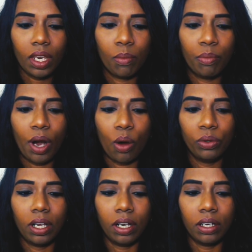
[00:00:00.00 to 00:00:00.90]

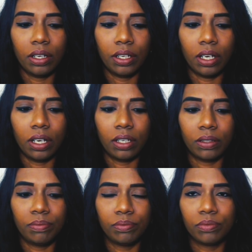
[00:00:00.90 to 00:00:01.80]
brown color,
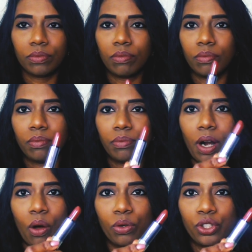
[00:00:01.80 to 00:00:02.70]
uh,
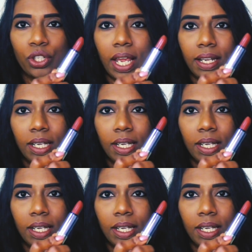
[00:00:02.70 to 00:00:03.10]
brown shade